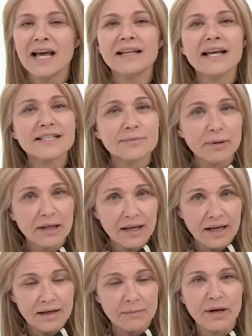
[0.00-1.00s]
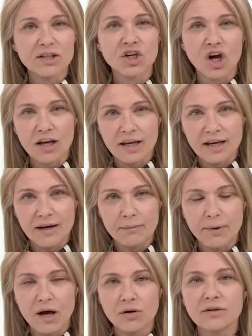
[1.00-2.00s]
Let's begin by talking
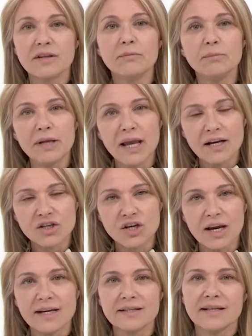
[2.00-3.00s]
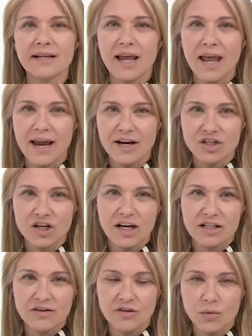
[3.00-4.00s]
about the BHAs and the
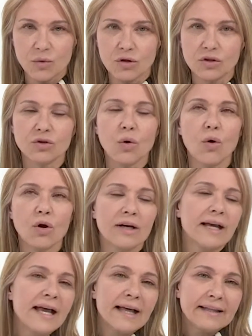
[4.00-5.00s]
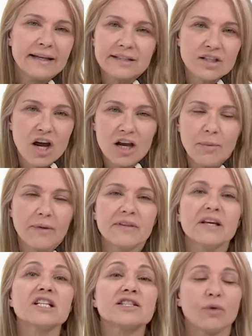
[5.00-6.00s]
AHAs of the world, or let's talk about
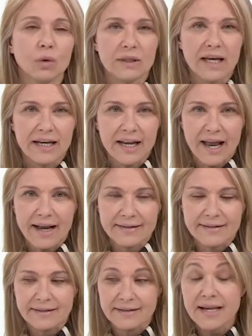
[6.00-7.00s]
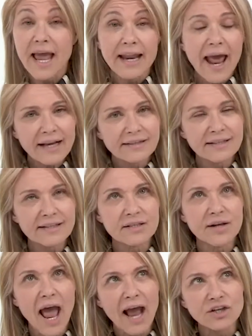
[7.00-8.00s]
the exfoliating acids. And acids,
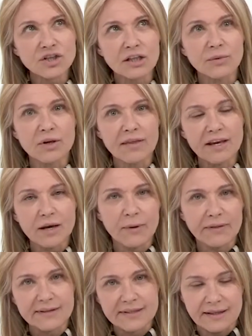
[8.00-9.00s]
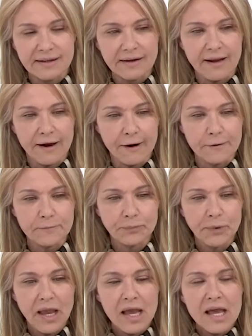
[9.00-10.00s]
actually, when you think about the skincare,